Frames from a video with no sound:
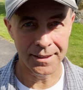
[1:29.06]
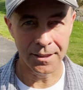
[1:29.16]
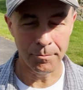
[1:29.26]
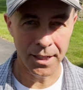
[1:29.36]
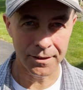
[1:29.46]

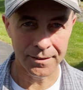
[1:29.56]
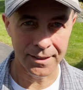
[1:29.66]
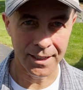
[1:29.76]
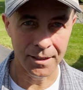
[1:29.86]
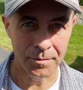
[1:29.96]
modern
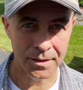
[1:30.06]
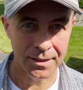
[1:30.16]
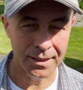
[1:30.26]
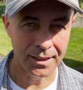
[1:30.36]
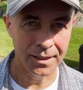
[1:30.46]
times,
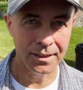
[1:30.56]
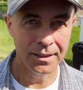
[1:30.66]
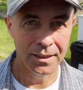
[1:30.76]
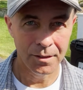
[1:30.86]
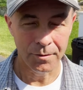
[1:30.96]

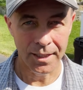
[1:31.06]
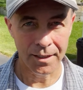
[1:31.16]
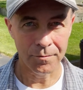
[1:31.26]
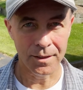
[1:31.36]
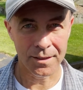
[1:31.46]
we
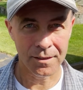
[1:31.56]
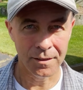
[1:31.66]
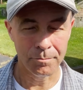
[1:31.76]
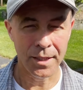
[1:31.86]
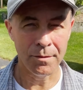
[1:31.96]
have what's
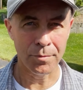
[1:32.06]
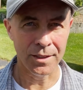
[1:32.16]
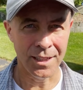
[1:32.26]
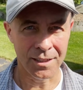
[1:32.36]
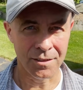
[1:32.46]
called paint
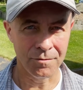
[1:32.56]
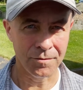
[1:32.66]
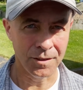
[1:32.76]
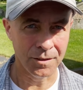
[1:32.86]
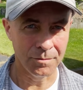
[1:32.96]
protection
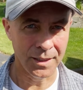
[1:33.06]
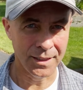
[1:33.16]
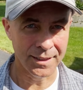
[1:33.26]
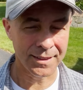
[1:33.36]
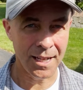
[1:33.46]
film.
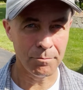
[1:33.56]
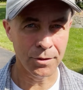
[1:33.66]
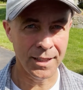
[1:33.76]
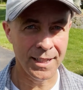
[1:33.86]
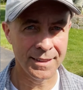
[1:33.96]
The top
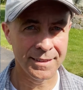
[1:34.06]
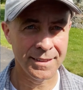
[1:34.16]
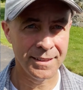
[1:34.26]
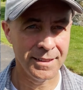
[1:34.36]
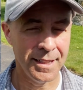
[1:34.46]
brands
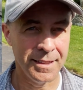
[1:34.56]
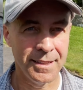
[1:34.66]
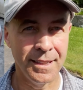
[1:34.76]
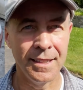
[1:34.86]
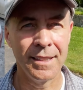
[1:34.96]

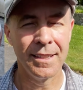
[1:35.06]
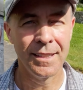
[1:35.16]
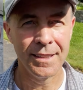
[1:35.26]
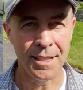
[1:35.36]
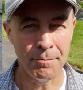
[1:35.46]
that
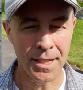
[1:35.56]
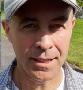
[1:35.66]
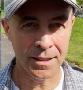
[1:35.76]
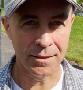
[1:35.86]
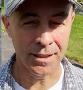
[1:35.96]
make
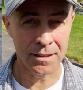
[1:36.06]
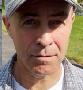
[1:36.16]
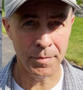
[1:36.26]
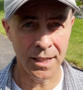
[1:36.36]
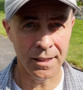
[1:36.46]
it are
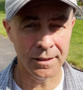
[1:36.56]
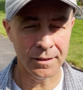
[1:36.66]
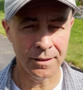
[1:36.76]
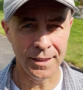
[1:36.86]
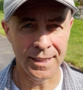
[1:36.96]
Xpel
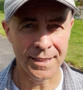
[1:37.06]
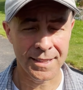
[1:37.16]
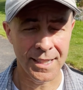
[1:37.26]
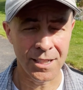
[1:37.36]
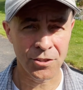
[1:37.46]
and
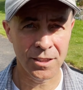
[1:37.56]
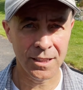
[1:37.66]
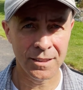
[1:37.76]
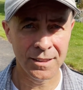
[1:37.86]
Scotchguard.